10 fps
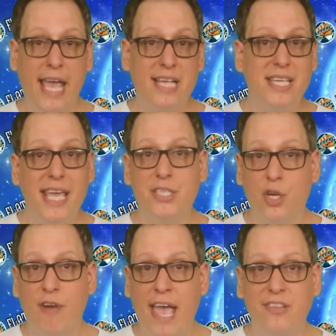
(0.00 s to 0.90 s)
Yes, he is
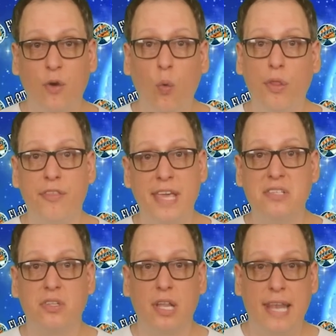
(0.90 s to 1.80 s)
correct that all the
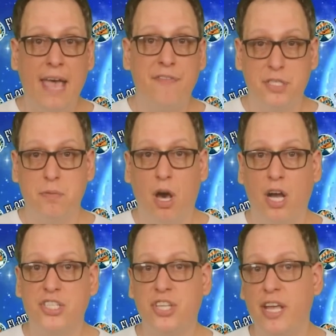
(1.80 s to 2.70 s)
things on the left
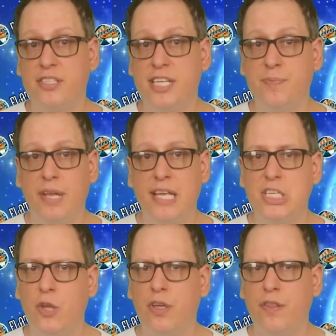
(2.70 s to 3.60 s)
are sciences, but
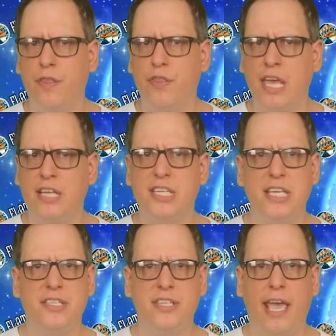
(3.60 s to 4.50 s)
let's look at the things
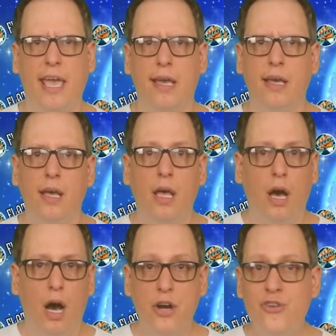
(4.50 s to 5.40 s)
he's saying
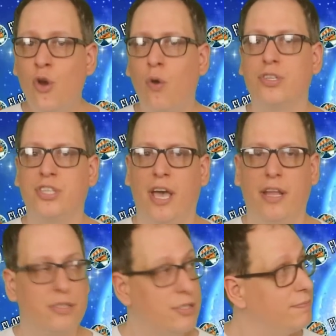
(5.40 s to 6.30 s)
are not
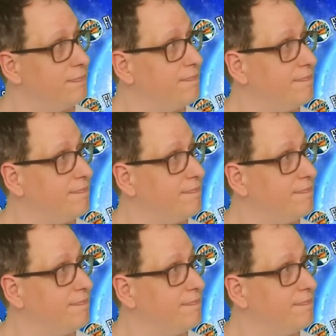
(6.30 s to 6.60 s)
science.